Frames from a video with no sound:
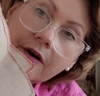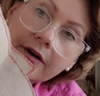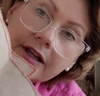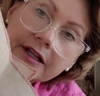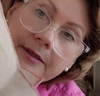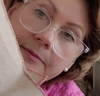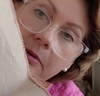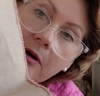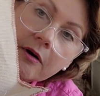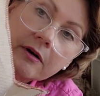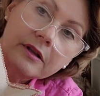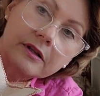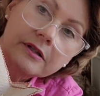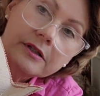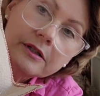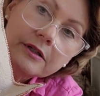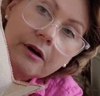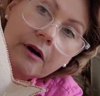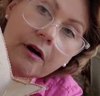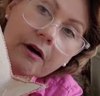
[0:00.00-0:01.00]
That's part of the
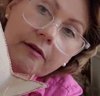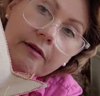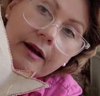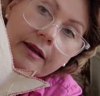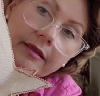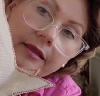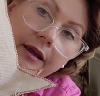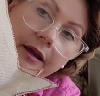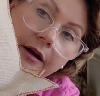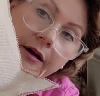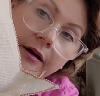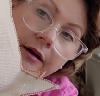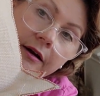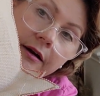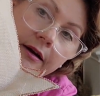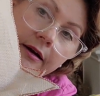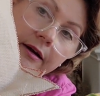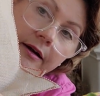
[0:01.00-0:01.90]
star right there.